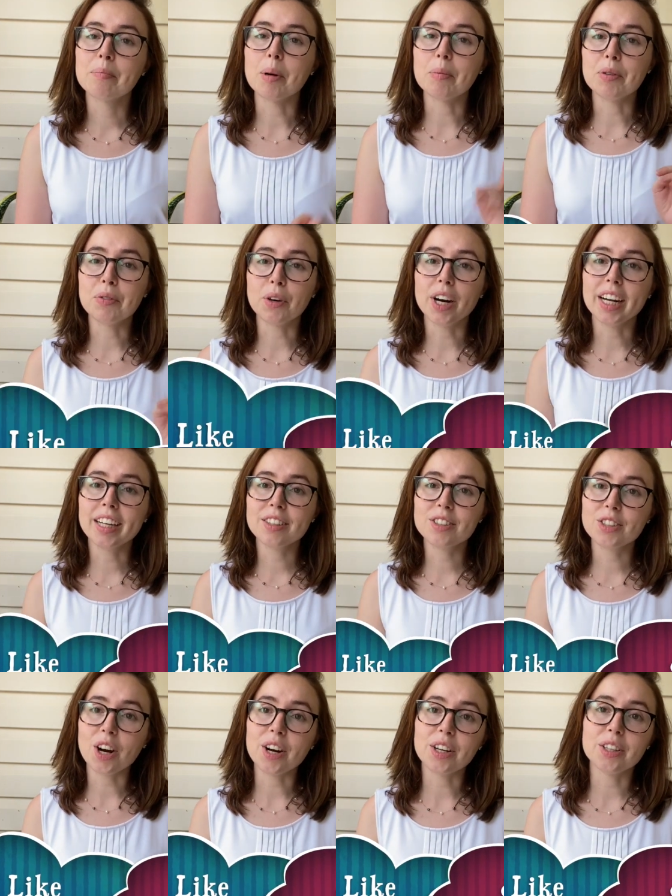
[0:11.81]
But before I get
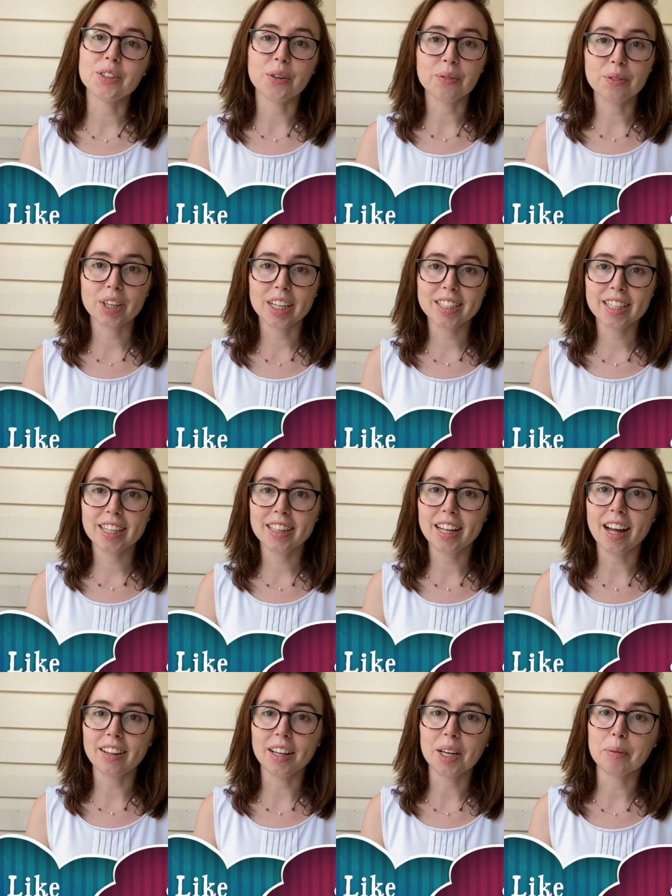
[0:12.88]
started, don't forget to hit
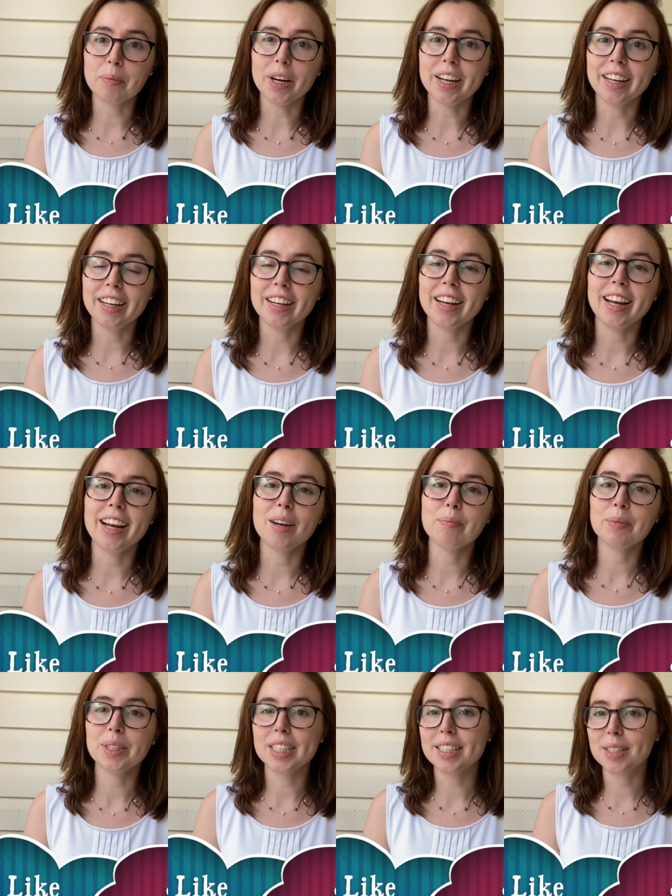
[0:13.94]
that like button and
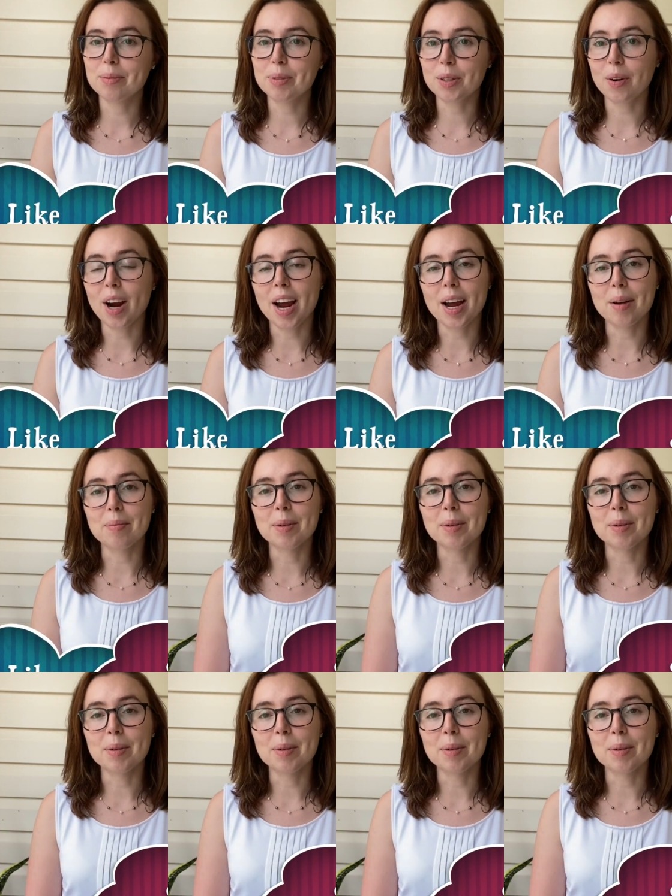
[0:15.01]
please subscribe.